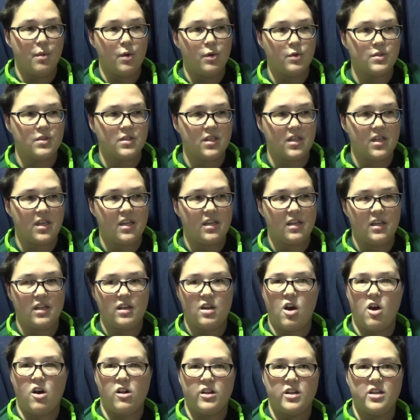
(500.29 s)
mostly in
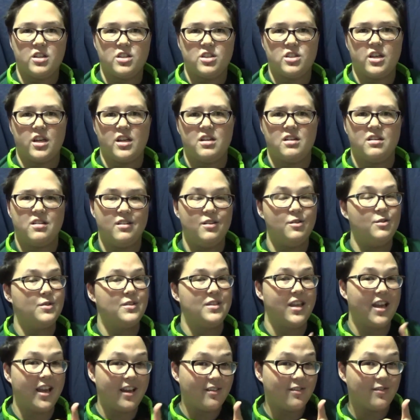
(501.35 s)
college at
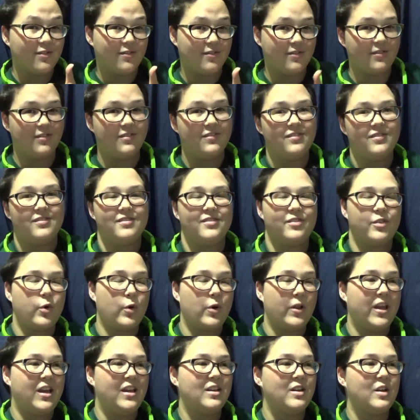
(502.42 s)
UCF
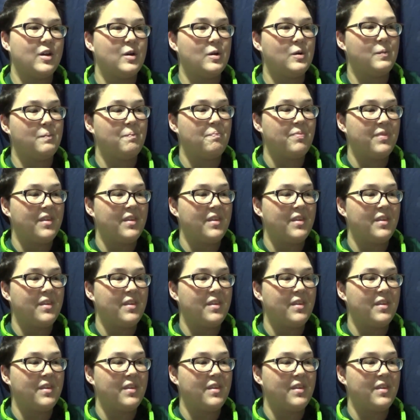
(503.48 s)
Orlando,